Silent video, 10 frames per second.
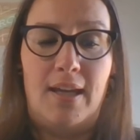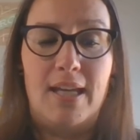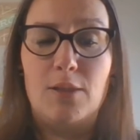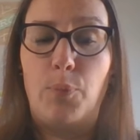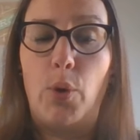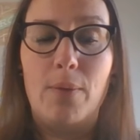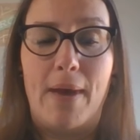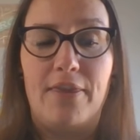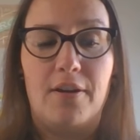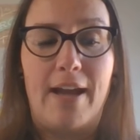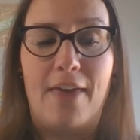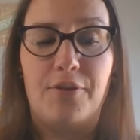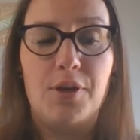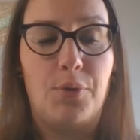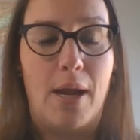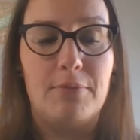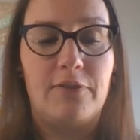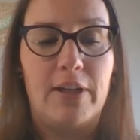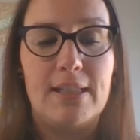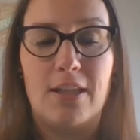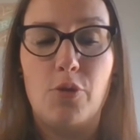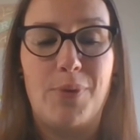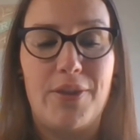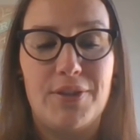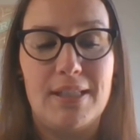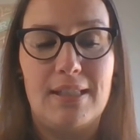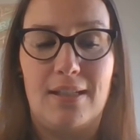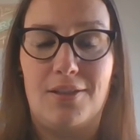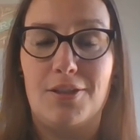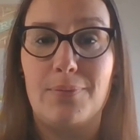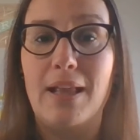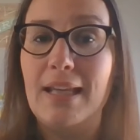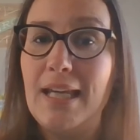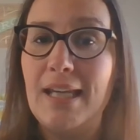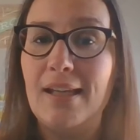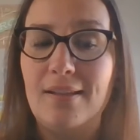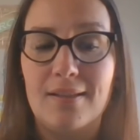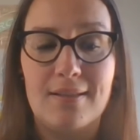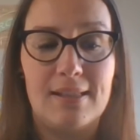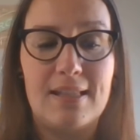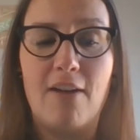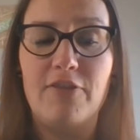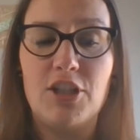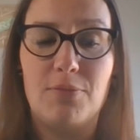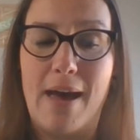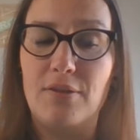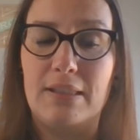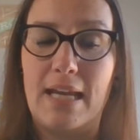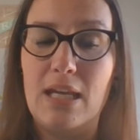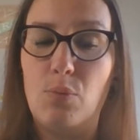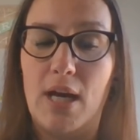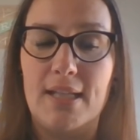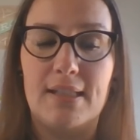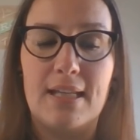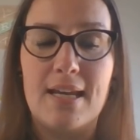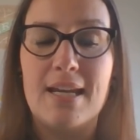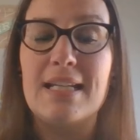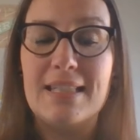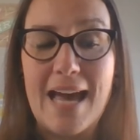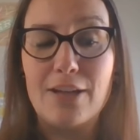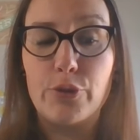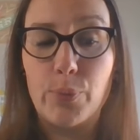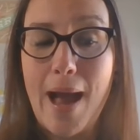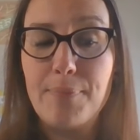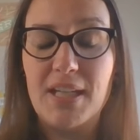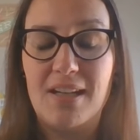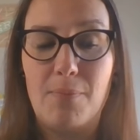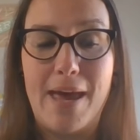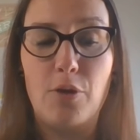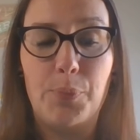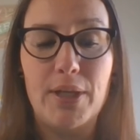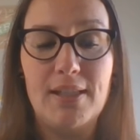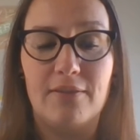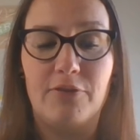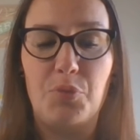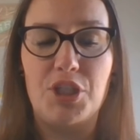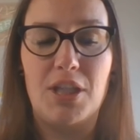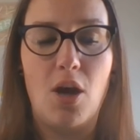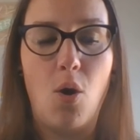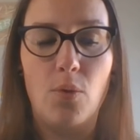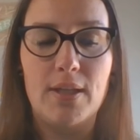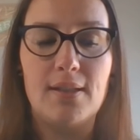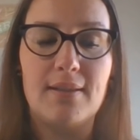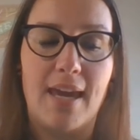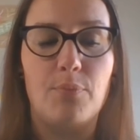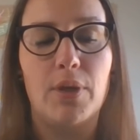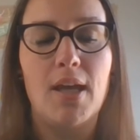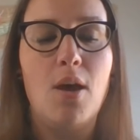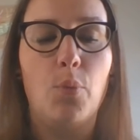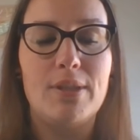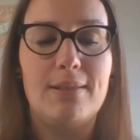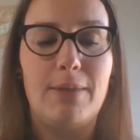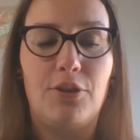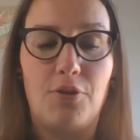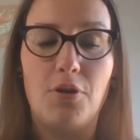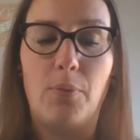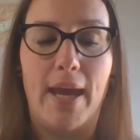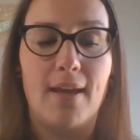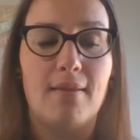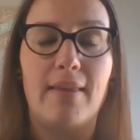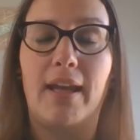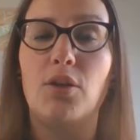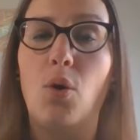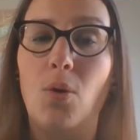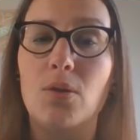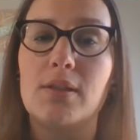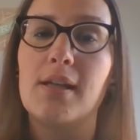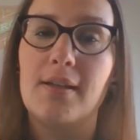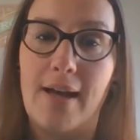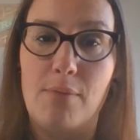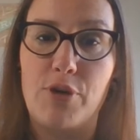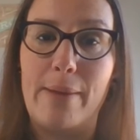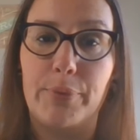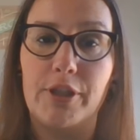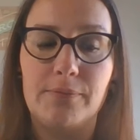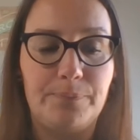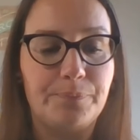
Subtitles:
His poor mother gathering crumbs for his little brothers and sisters, while he, selfish mouse that he was, sat trapped in a metal prison from which the only escape was to be thrown away like an old gum wrapper.